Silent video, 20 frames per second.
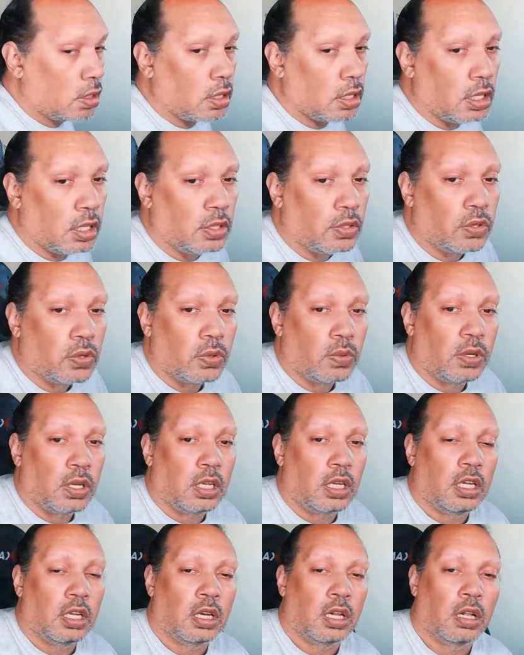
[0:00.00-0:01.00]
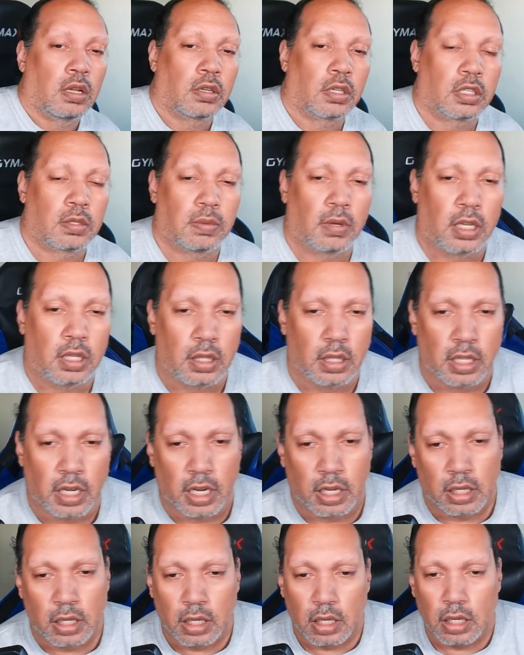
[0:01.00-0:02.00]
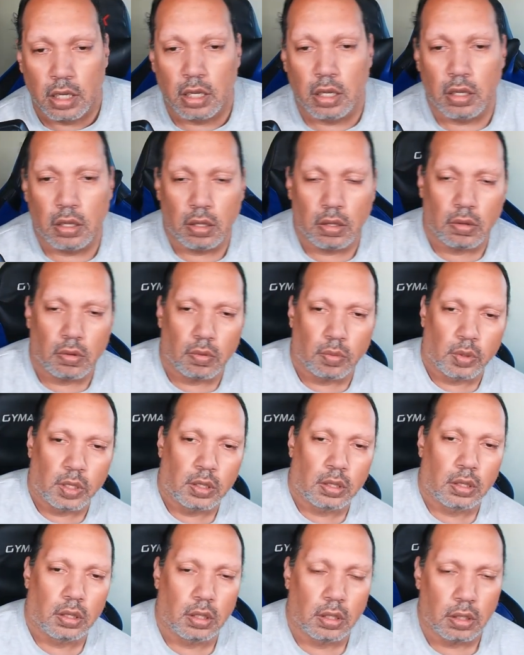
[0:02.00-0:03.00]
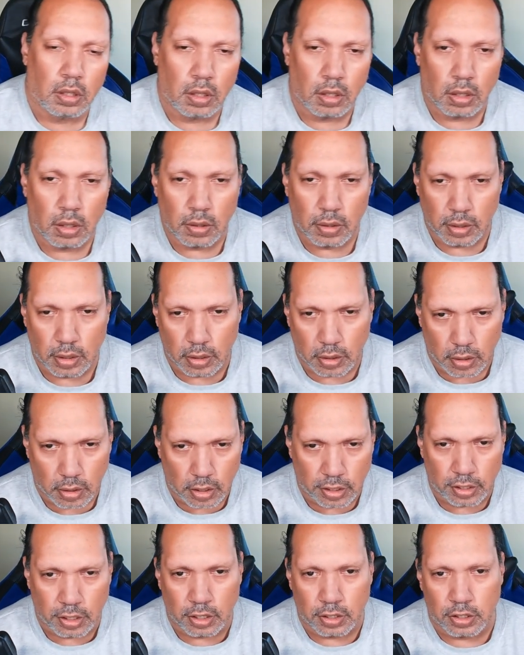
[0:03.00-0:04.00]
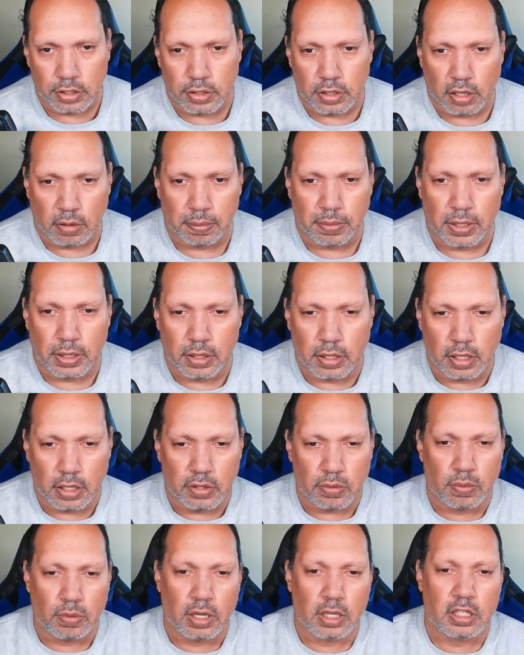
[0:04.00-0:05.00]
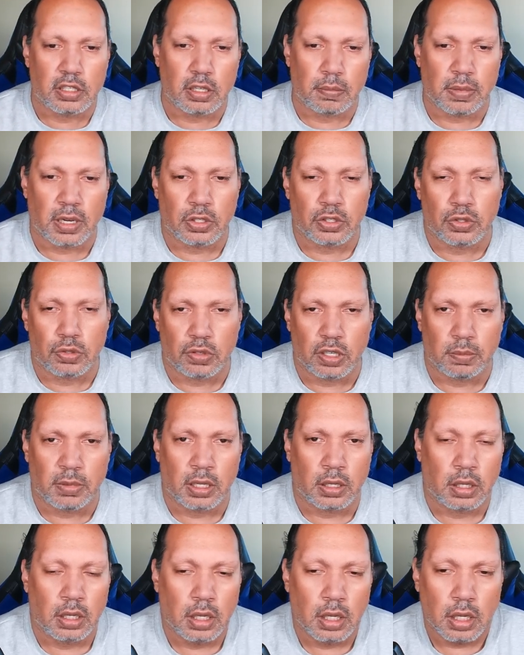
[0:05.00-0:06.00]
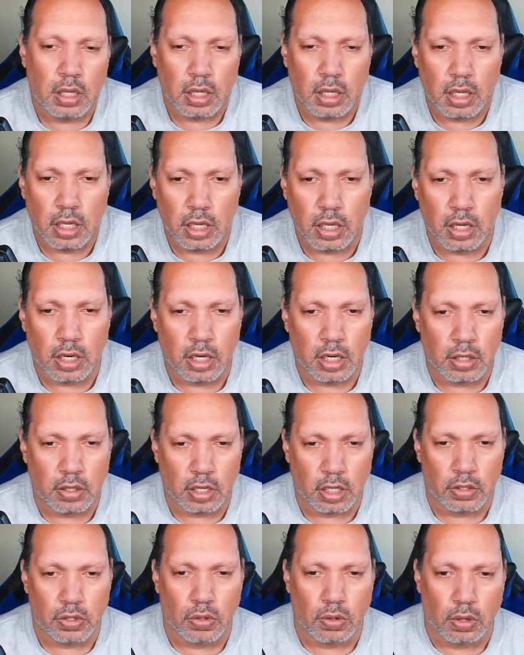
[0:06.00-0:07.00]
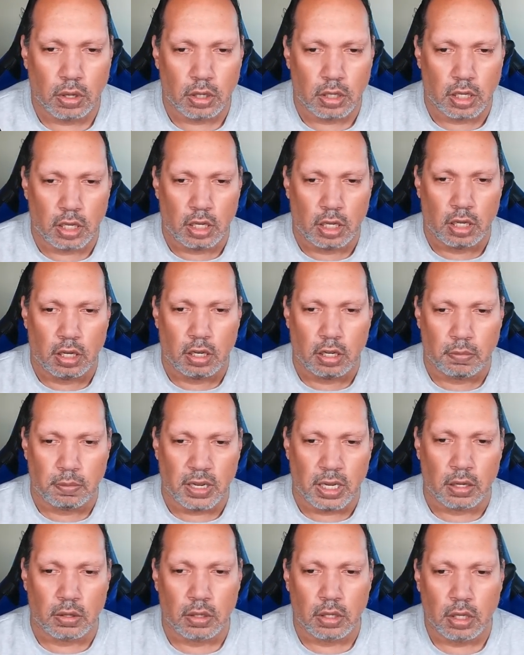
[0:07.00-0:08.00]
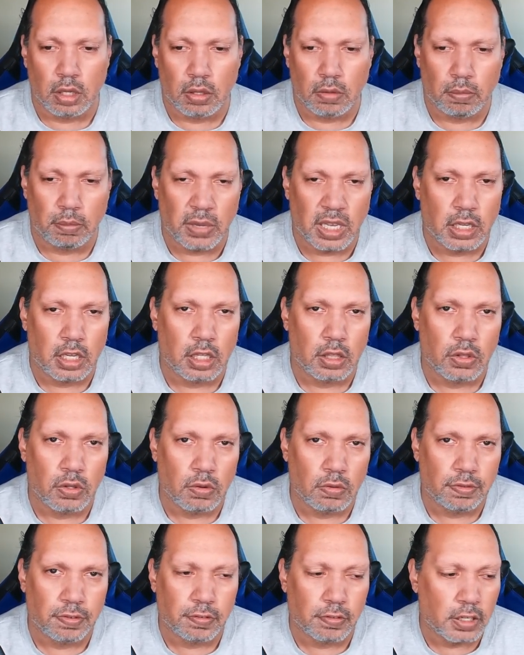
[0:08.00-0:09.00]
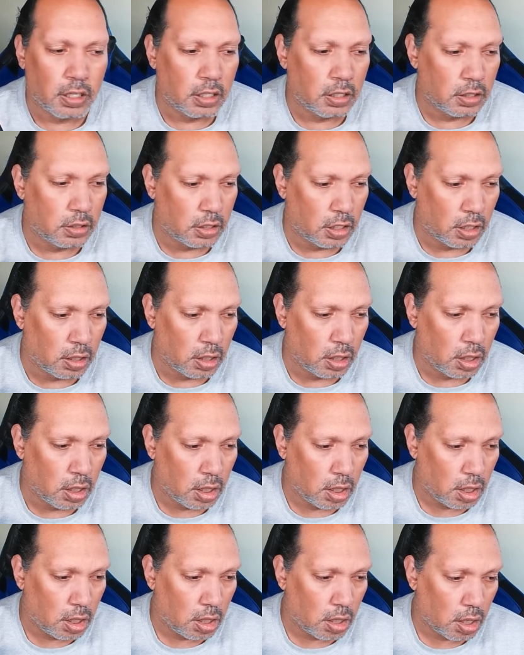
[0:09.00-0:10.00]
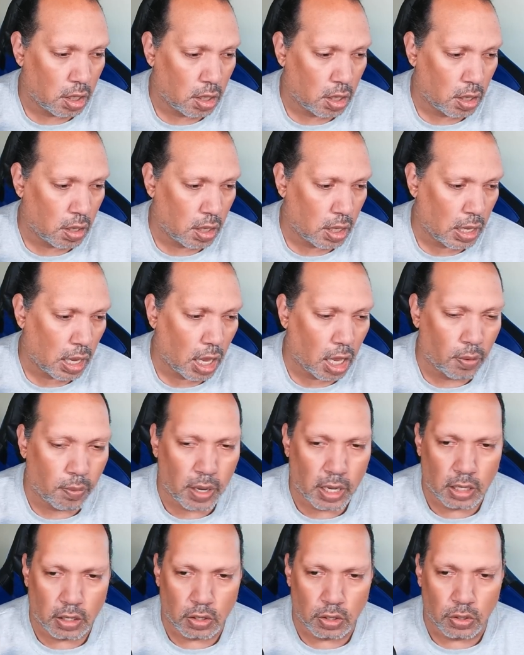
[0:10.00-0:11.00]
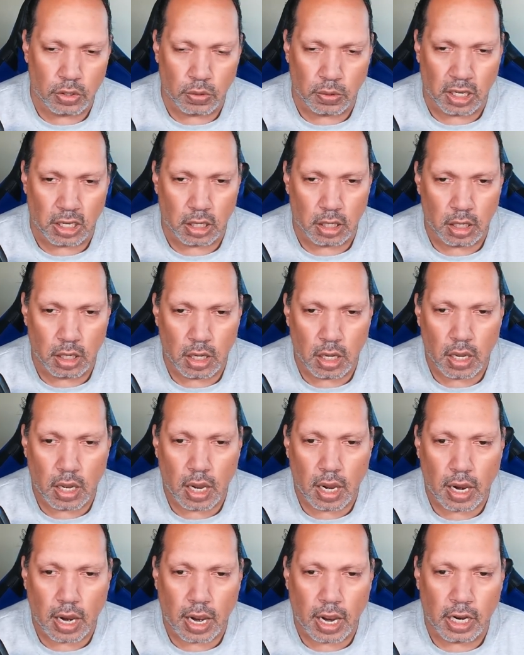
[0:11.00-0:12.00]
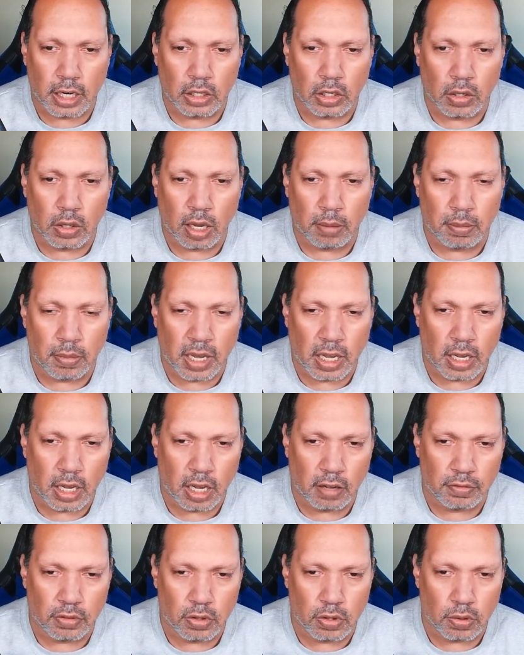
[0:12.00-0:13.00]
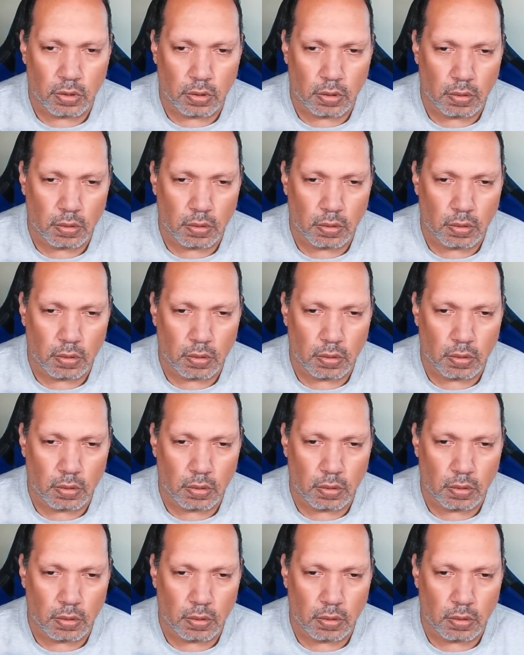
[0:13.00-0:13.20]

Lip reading: into it, and I'll explain that with the other stuff. But this one is about streaming here and talking and about making new friends and how I could do it. I know I might have to,